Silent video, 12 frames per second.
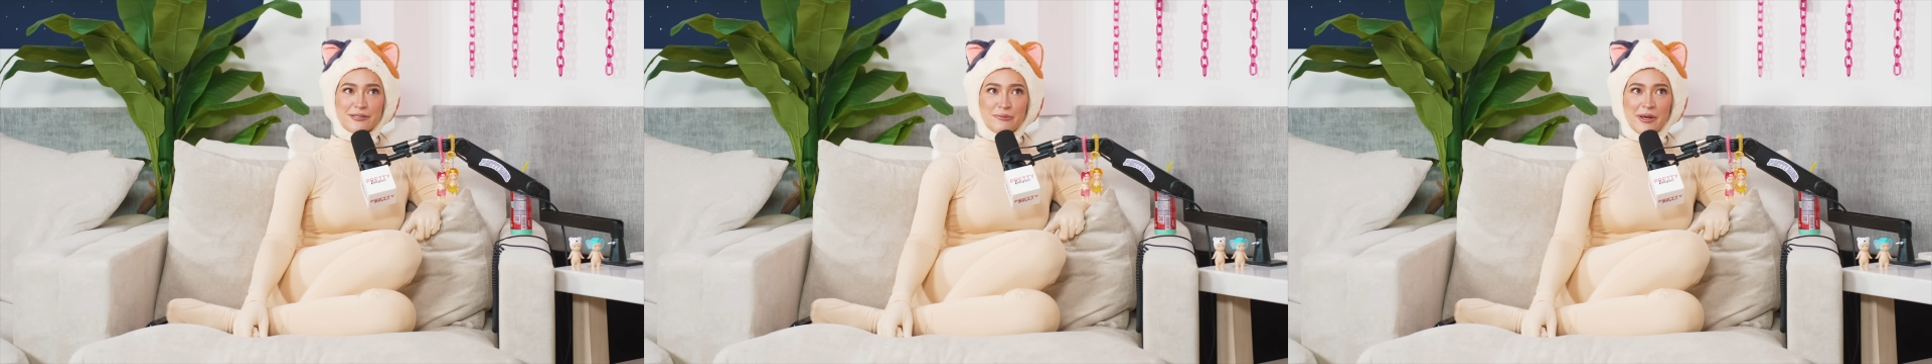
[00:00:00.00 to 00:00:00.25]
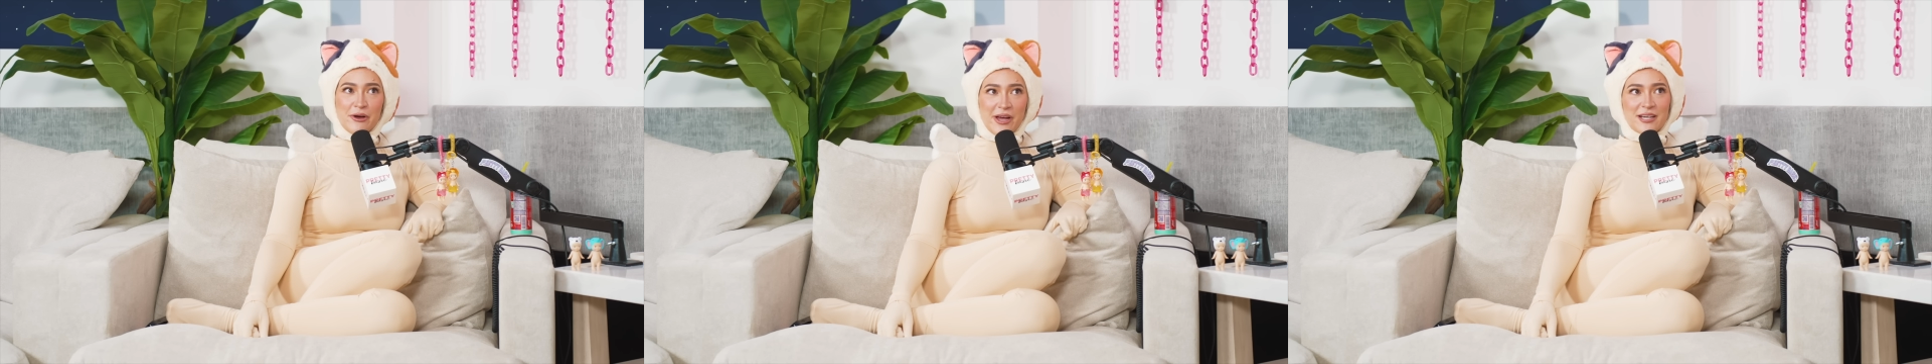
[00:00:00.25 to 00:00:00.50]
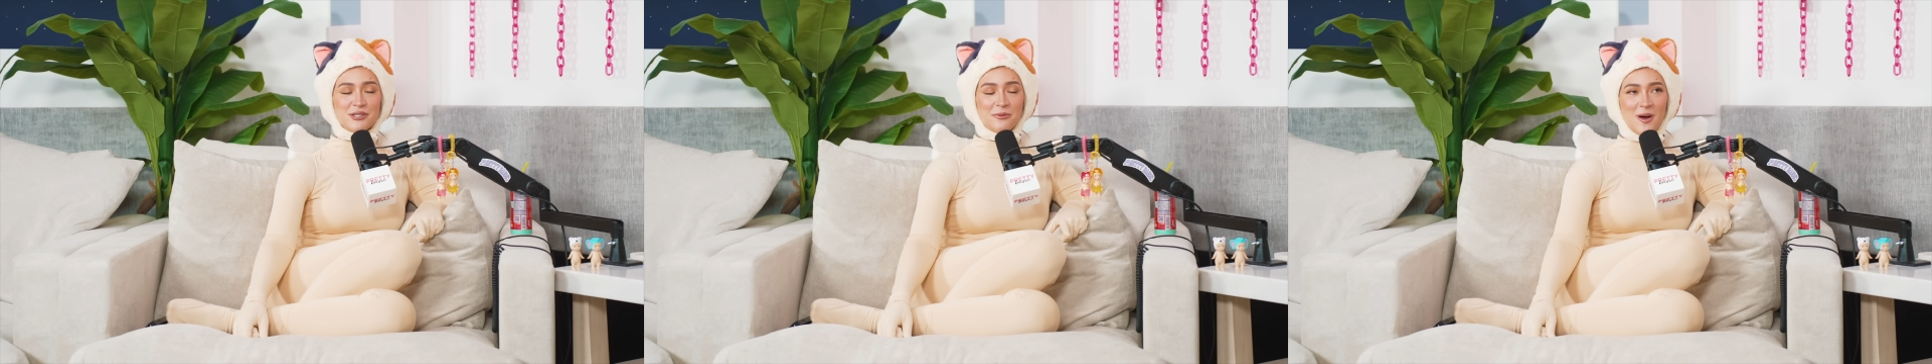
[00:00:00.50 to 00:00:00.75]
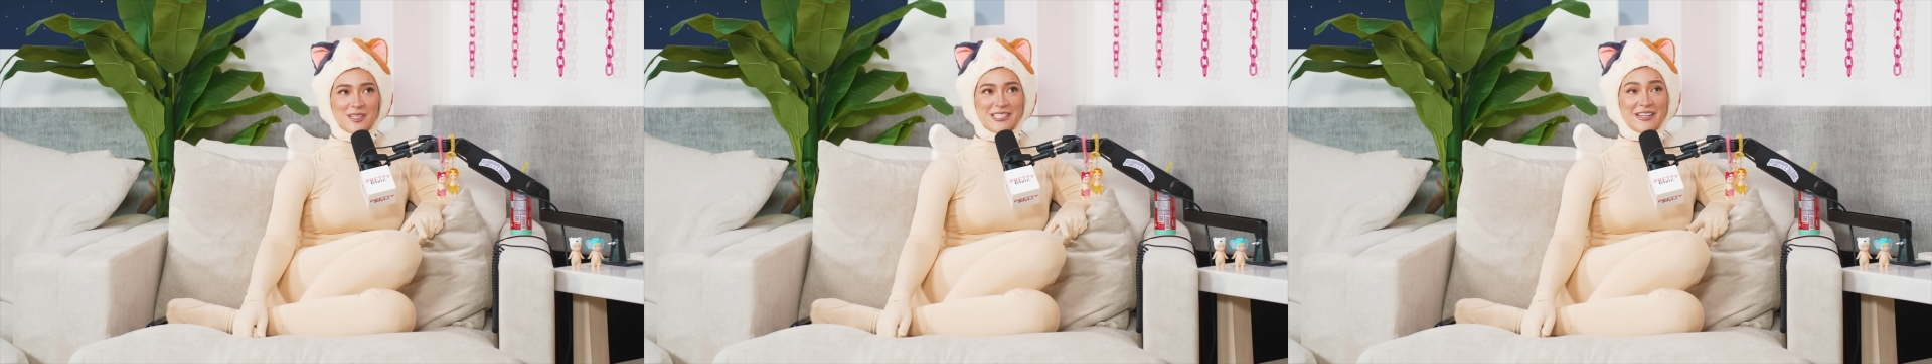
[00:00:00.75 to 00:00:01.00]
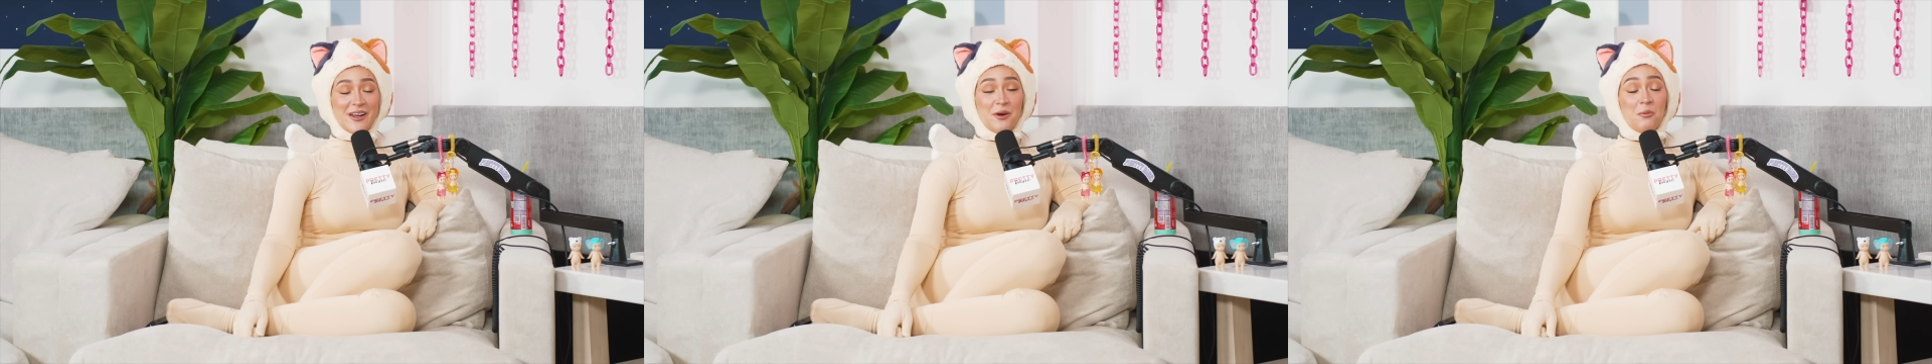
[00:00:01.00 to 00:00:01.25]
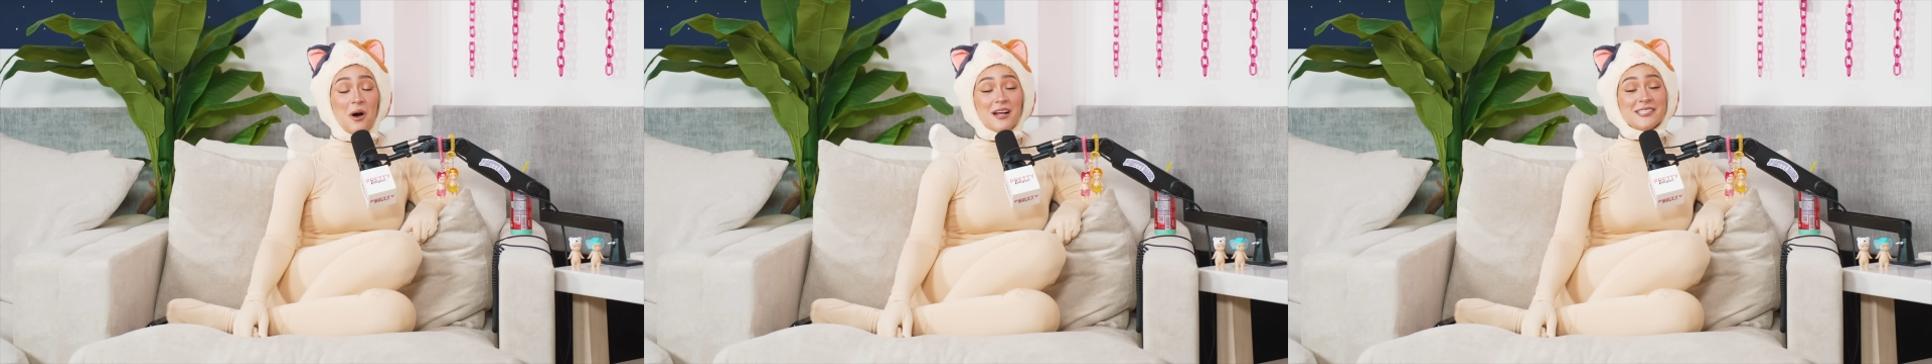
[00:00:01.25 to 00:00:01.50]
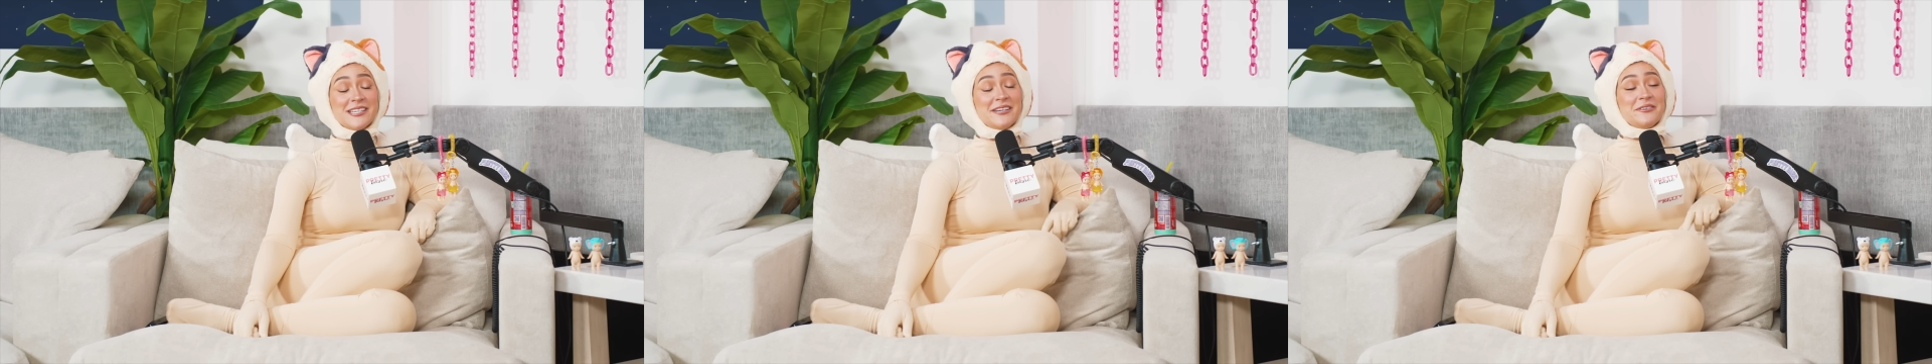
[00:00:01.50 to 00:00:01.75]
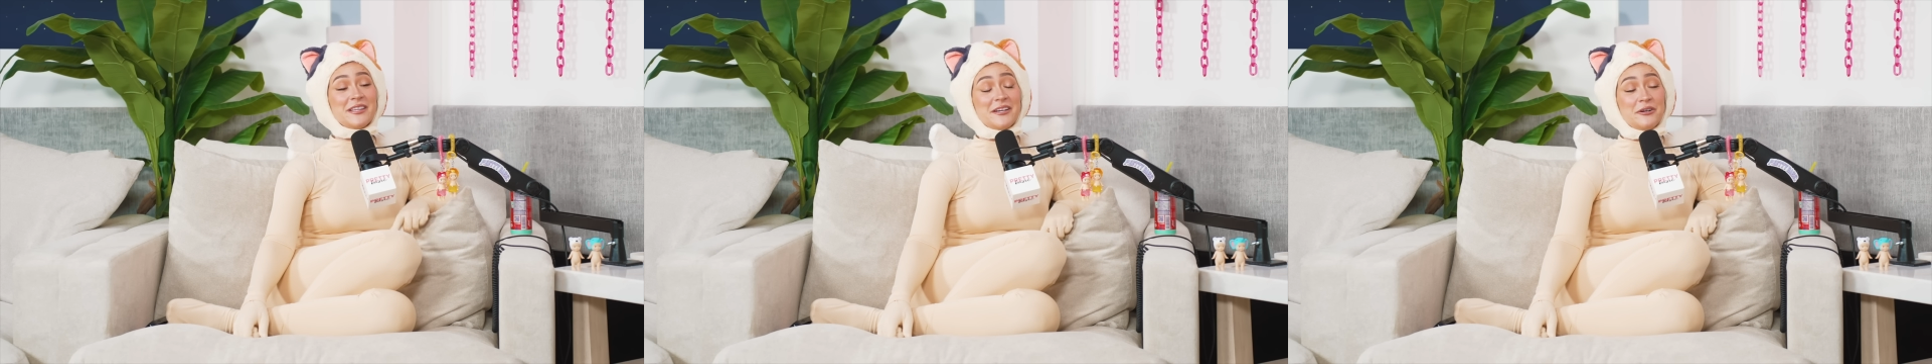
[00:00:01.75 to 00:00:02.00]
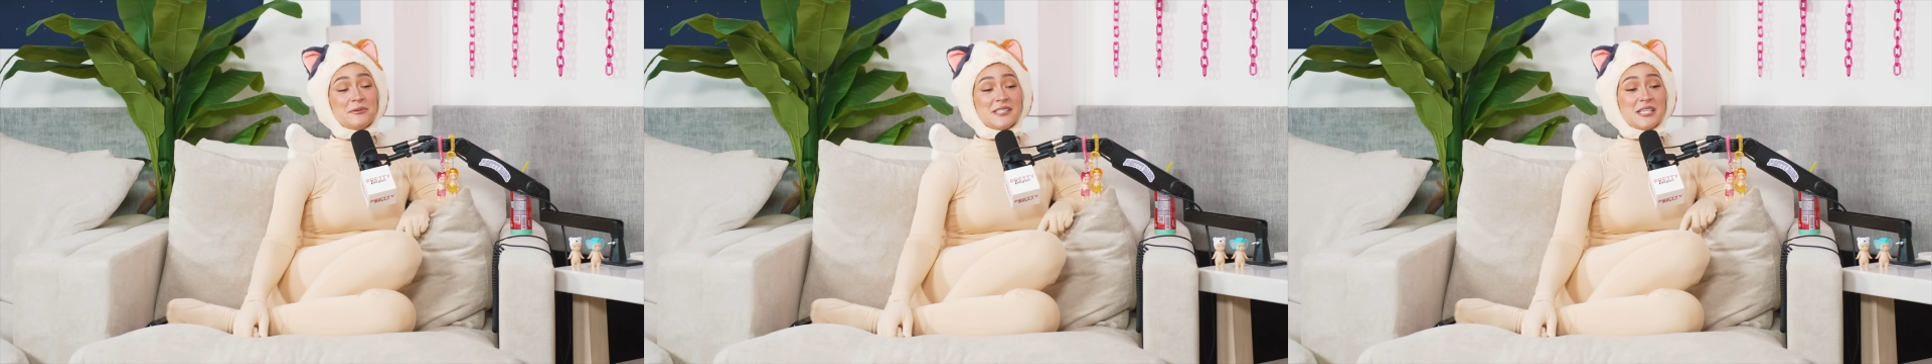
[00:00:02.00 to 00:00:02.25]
So I'm like, okay, I should watch it. And then I watched it and it literally was